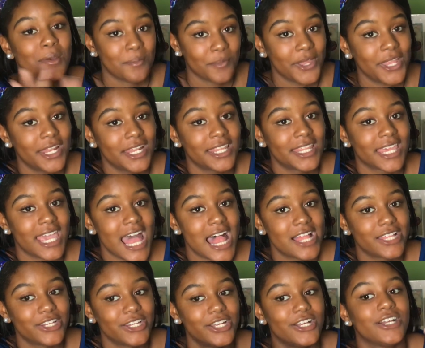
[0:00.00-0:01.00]
put it in the
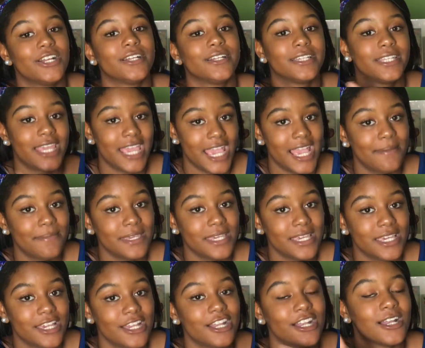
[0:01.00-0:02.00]
calendar, can't
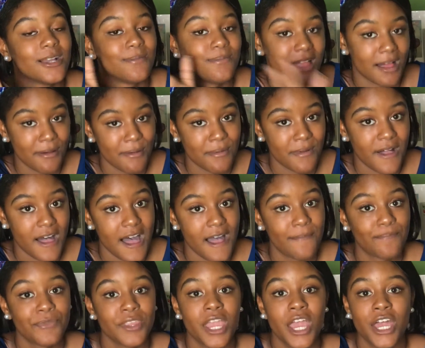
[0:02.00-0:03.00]
be here, blah, blah,
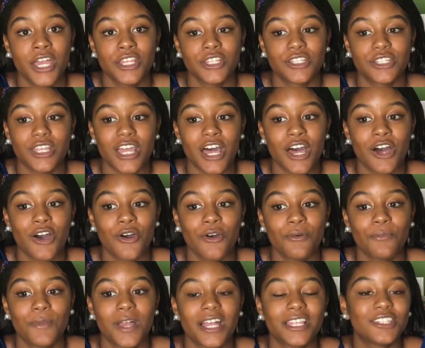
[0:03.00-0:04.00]
blah.
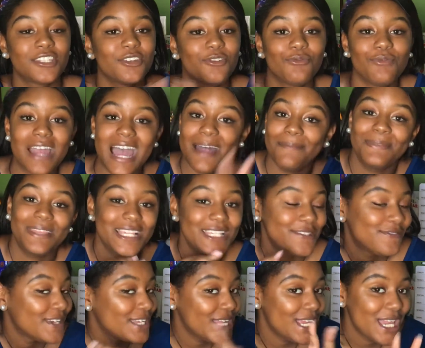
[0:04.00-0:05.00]
So to wrap
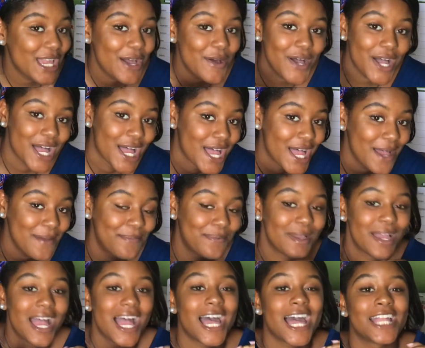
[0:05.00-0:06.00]
this video up,
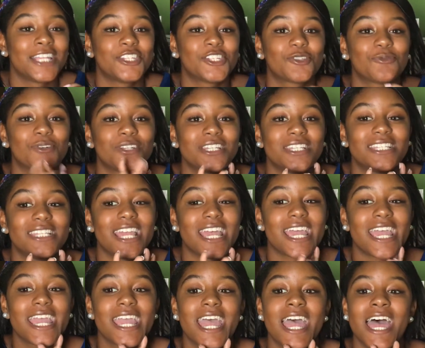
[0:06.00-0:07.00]
I just want to
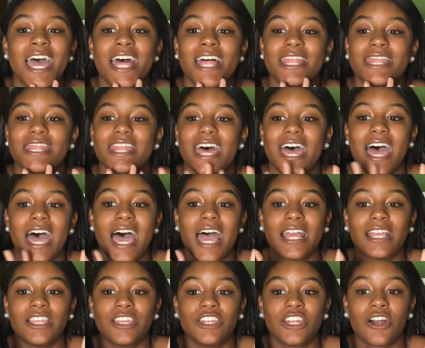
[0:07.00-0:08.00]
say
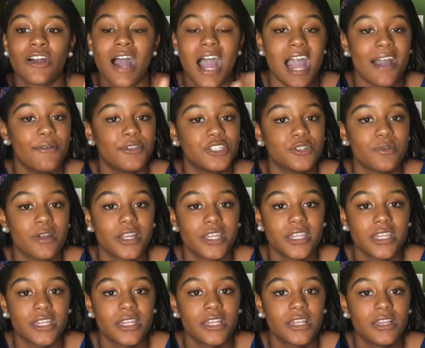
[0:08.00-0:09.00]
that, you know, I was a
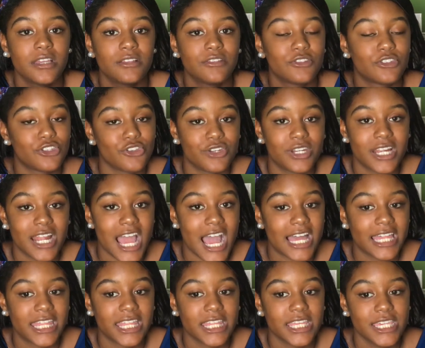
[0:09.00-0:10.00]
working student
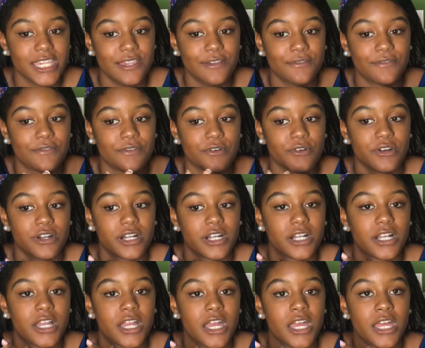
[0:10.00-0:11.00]
athlete
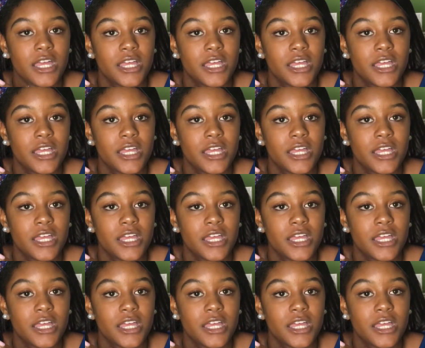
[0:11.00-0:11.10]
for